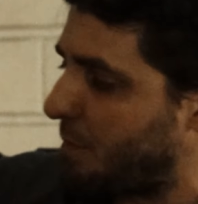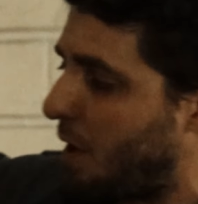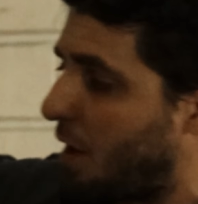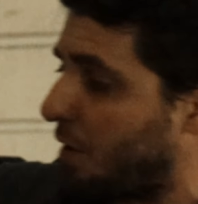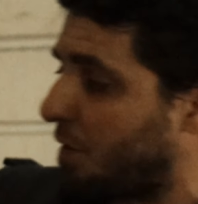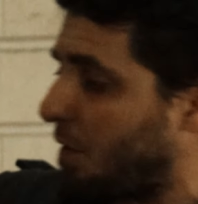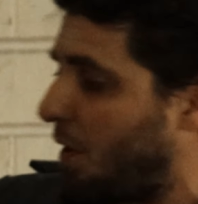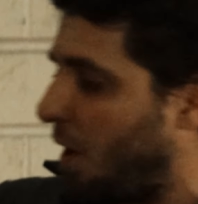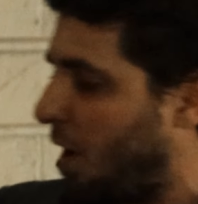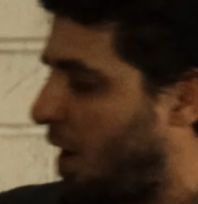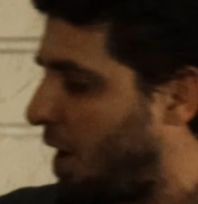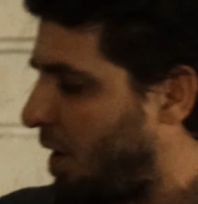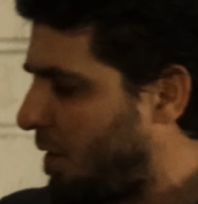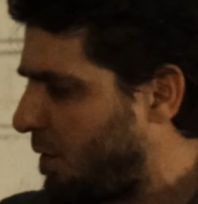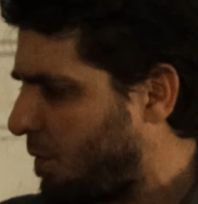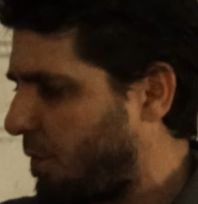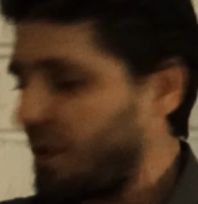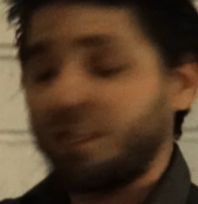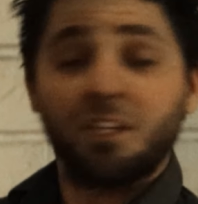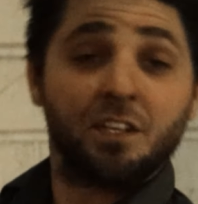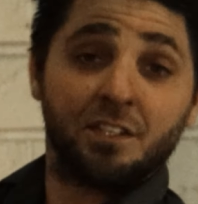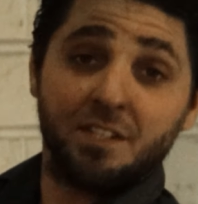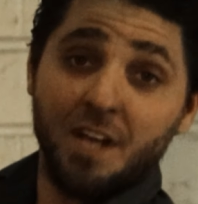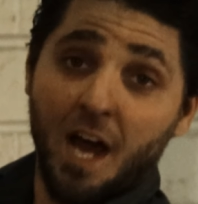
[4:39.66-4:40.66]
motor oil,
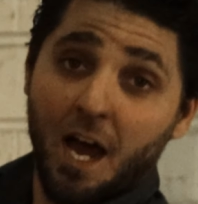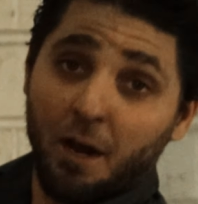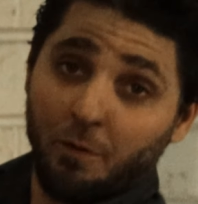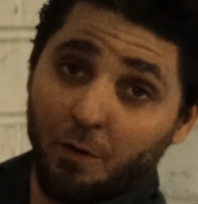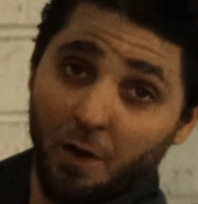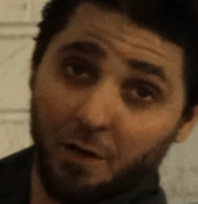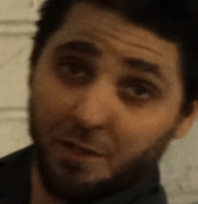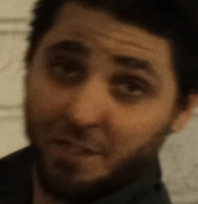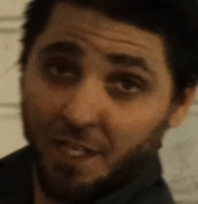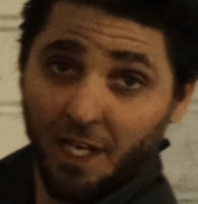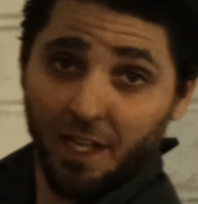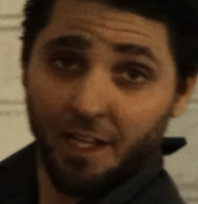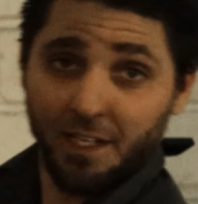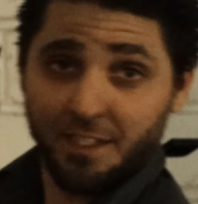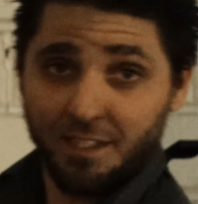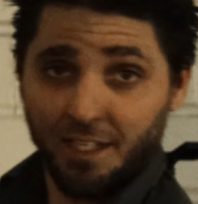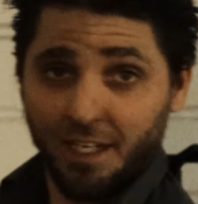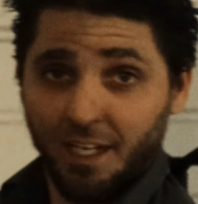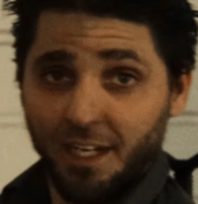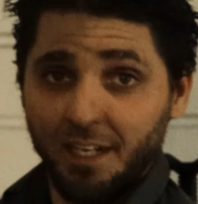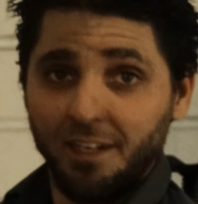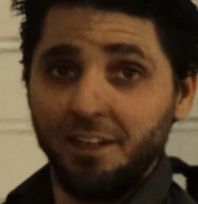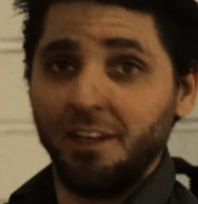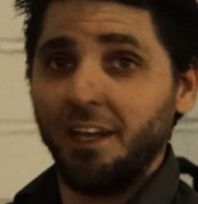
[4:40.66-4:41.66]
which is not
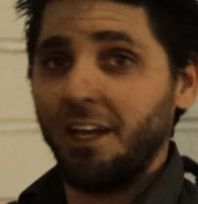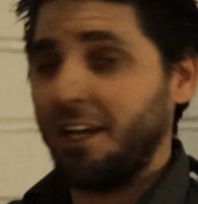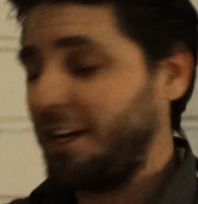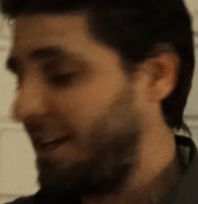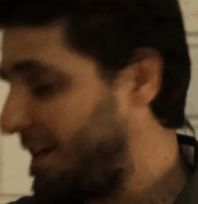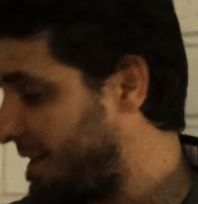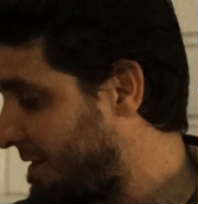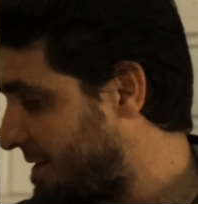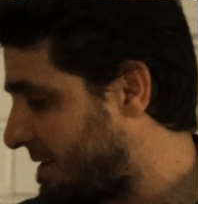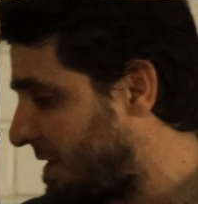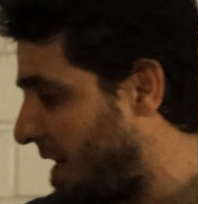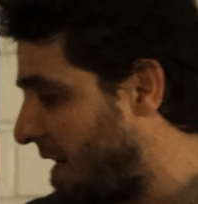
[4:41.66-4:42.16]
Rotel-T. It is